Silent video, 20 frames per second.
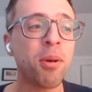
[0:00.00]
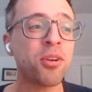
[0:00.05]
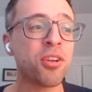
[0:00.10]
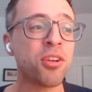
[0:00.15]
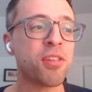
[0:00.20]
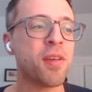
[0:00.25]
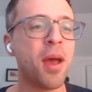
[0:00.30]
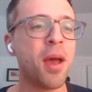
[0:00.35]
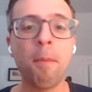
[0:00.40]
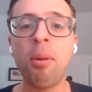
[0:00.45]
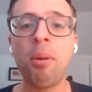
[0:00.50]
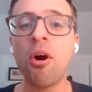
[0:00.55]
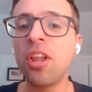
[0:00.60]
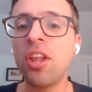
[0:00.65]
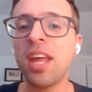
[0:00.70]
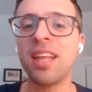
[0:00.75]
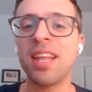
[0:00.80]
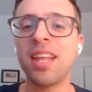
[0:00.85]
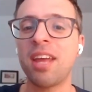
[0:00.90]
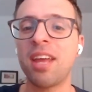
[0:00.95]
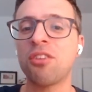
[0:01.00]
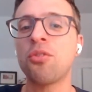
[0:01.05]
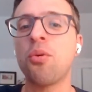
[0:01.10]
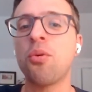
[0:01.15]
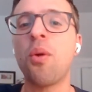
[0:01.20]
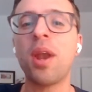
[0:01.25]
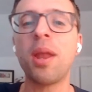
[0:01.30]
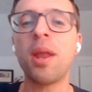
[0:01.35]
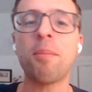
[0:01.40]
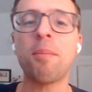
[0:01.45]
pulling like 20%,
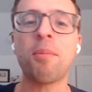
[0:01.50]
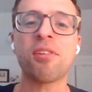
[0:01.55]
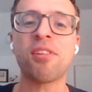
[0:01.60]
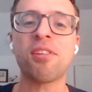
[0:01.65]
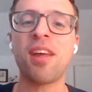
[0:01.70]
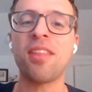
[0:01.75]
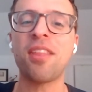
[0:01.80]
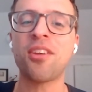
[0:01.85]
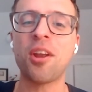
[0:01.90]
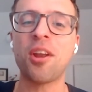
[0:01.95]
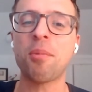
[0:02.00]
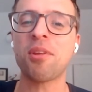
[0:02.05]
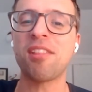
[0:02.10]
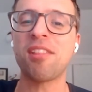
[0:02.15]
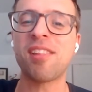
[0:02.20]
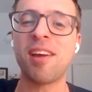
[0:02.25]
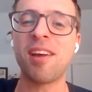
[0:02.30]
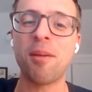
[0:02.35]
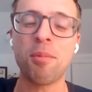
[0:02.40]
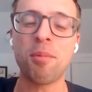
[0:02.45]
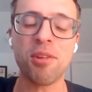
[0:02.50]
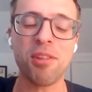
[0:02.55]
30%, 70%